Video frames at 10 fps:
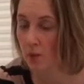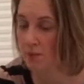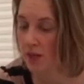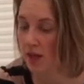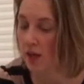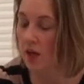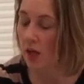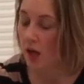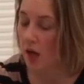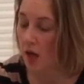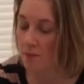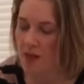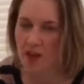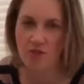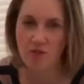popular.
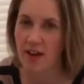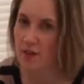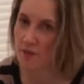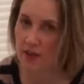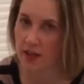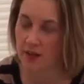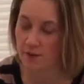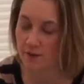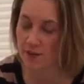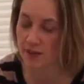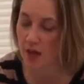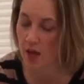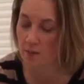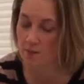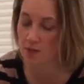They're great for gifts.
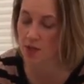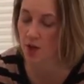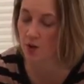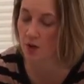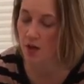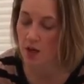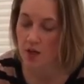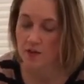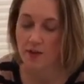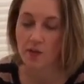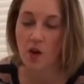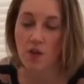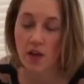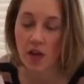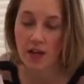So they've
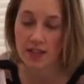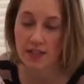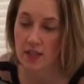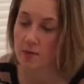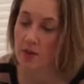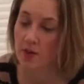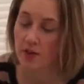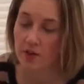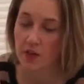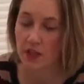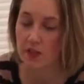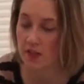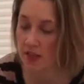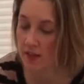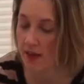got the light in them. I don't know if you can
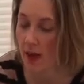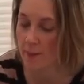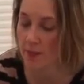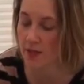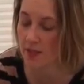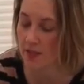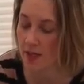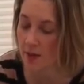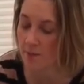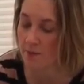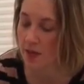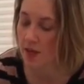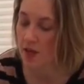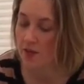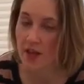see that, but
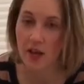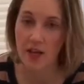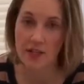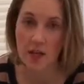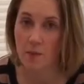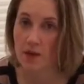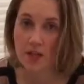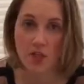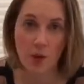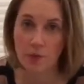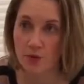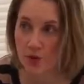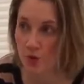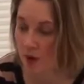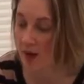they're light up. It
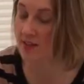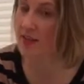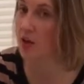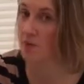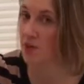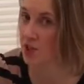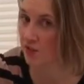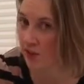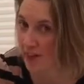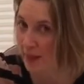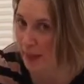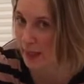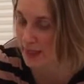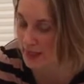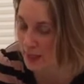doubles as well as helping you to find the
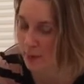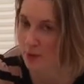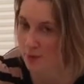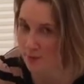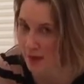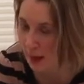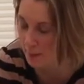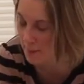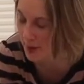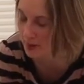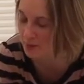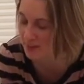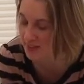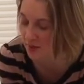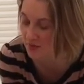keys in the bottom of your handbag or
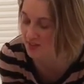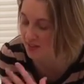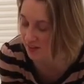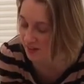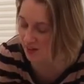whatever. It's a